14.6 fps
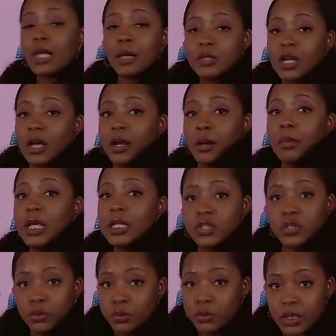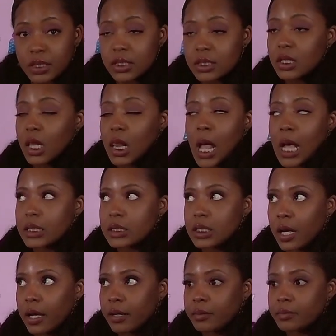talking to me too, because there's a lot of
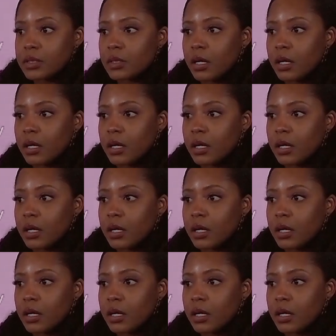times,